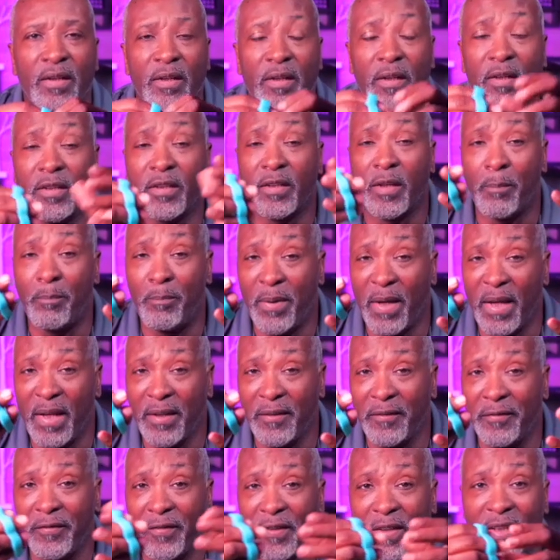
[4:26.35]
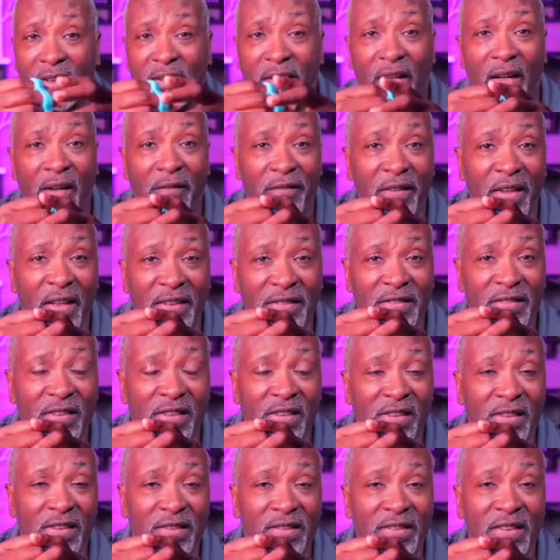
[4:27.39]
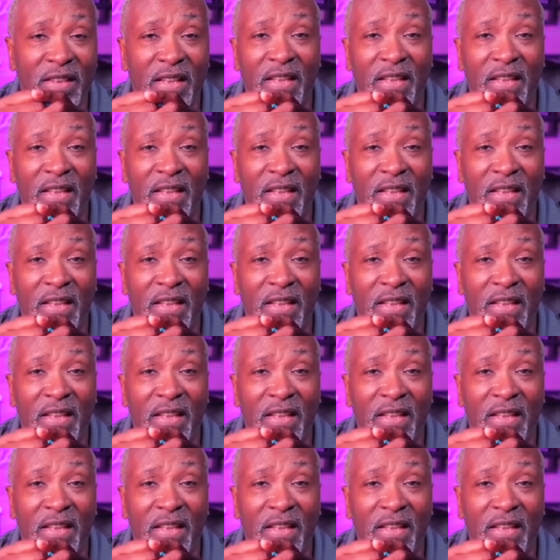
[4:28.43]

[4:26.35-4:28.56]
the benefit of this is